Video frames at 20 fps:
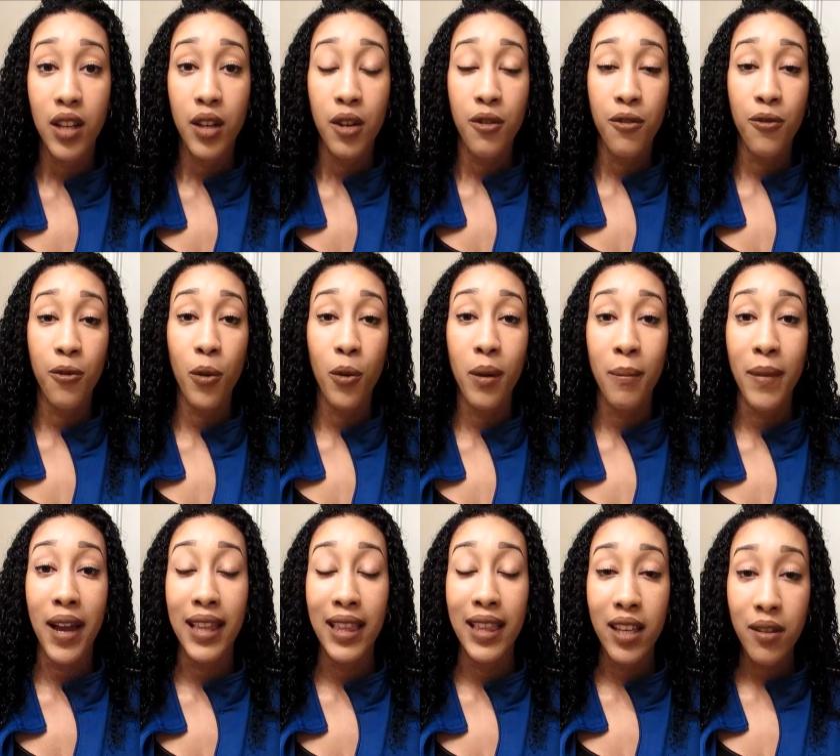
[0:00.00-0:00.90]
For
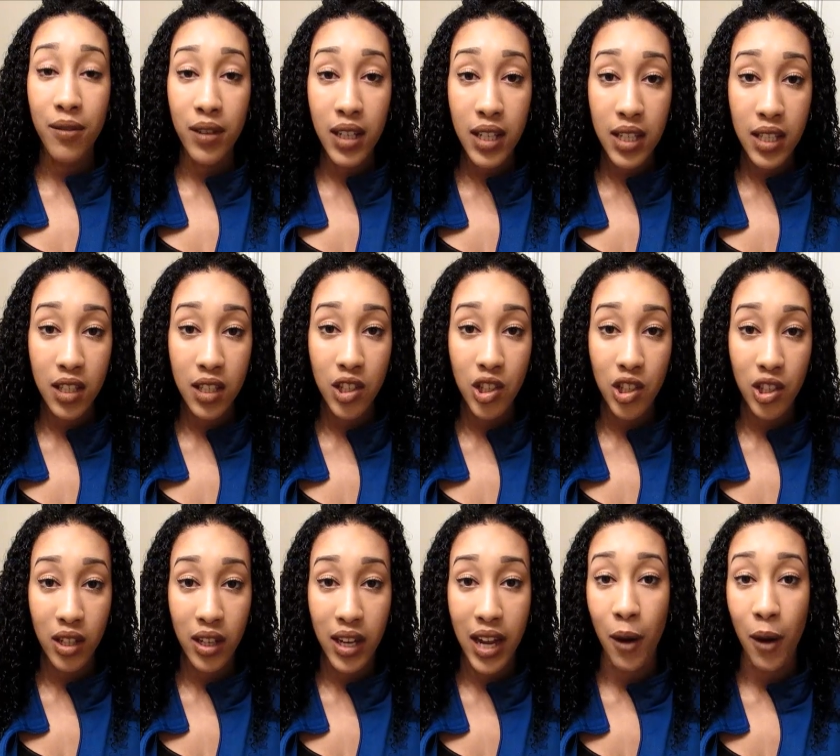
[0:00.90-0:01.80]
my leave-in
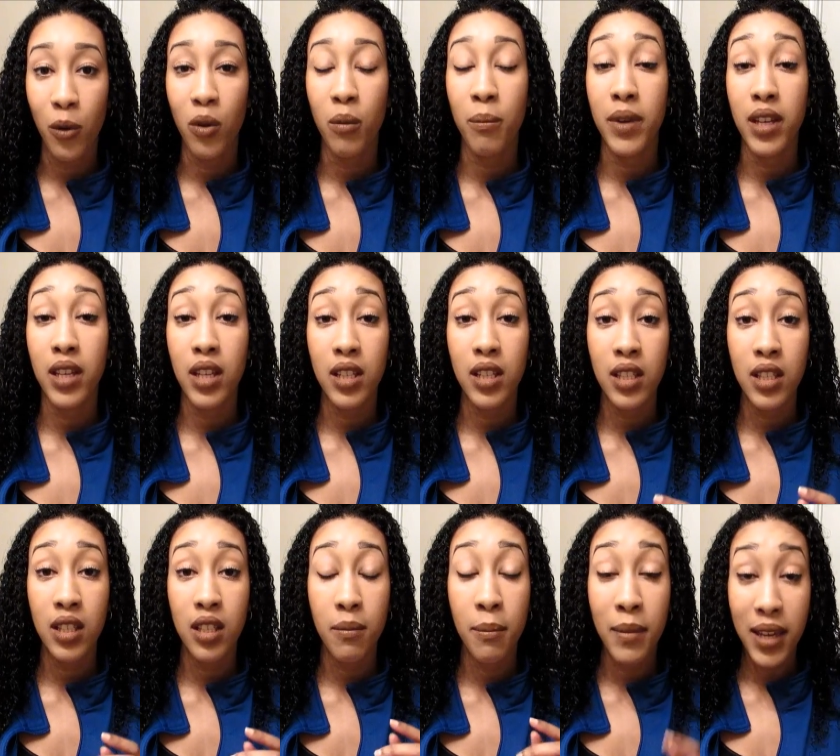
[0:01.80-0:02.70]
conditioner, I will
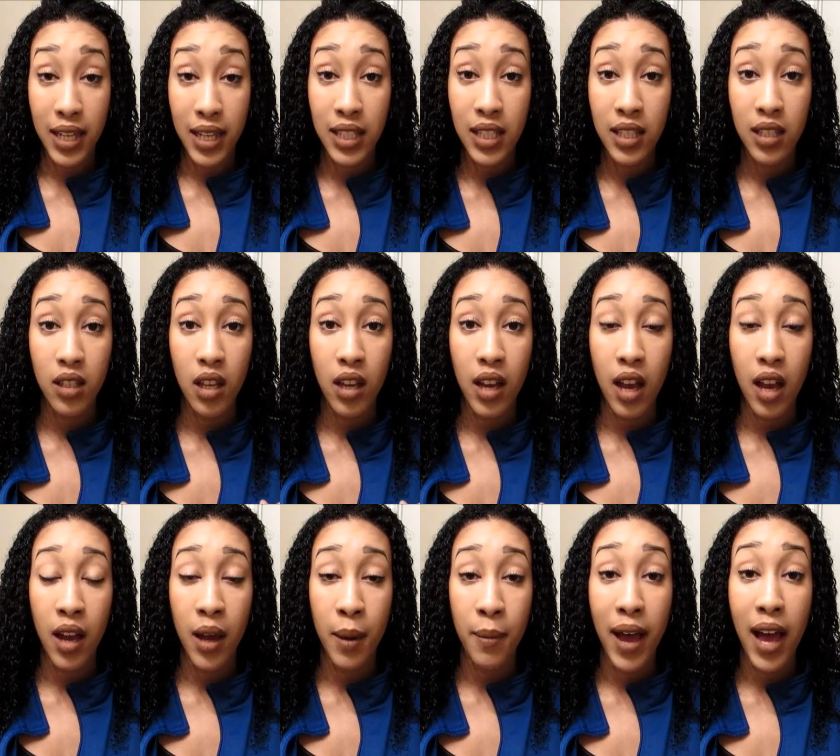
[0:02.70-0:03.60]
mix
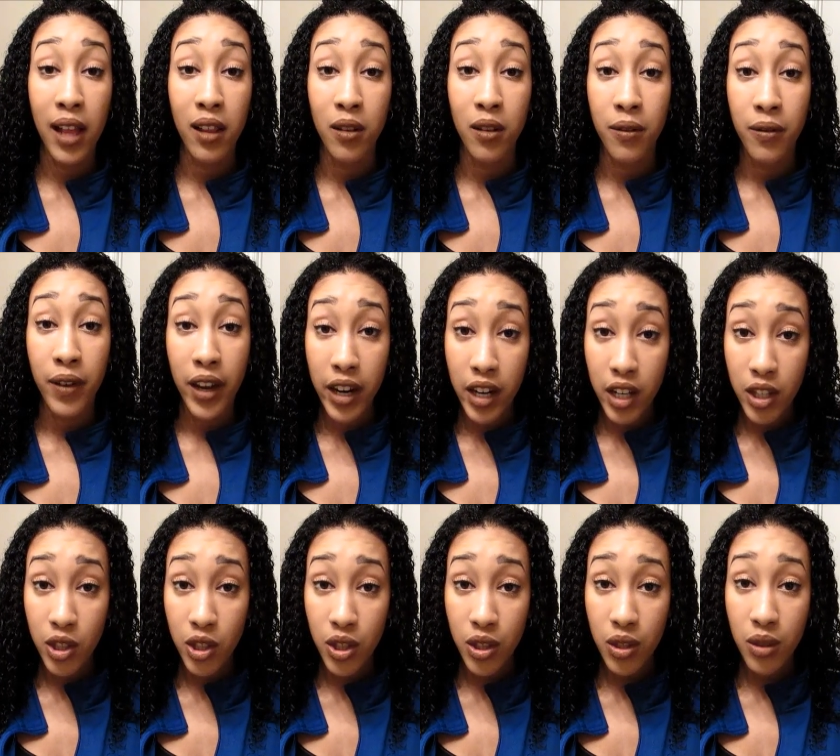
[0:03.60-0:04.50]
aloe
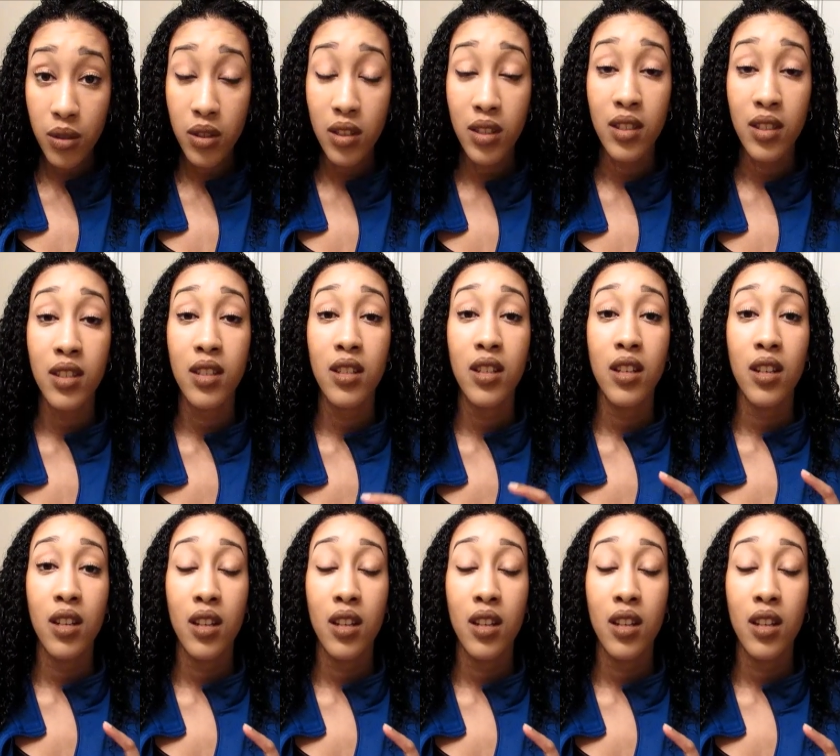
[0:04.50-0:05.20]
vera juice,